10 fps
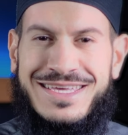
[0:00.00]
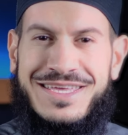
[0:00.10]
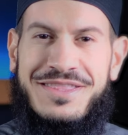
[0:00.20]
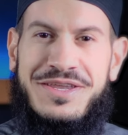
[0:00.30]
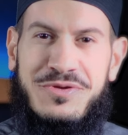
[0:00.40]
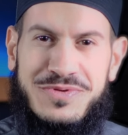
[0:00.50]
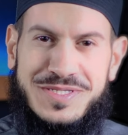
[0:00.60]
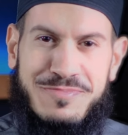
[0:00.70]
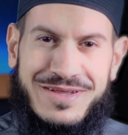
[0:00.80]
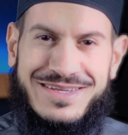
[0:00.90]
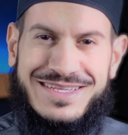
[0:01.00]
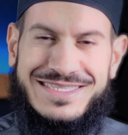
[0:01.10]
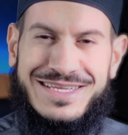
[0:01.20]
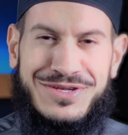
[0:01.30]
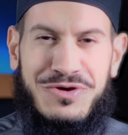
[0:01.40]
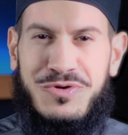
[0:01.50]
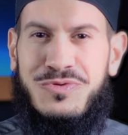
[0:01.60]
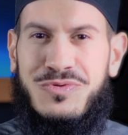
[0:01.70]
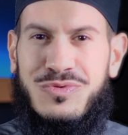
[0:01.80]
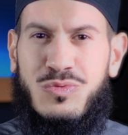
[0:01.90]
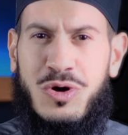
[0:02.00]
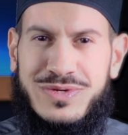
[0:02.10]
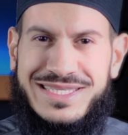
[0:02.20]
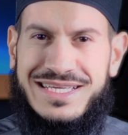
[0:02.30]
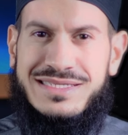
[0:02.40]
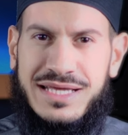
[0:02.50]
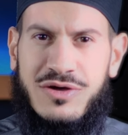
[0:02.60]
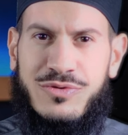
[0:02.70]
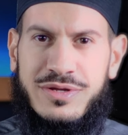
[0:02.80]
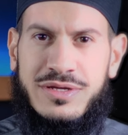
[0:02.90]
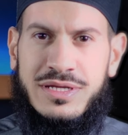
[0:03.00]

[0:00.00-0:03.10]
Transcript: And then he responded and said, "No, what was that sound?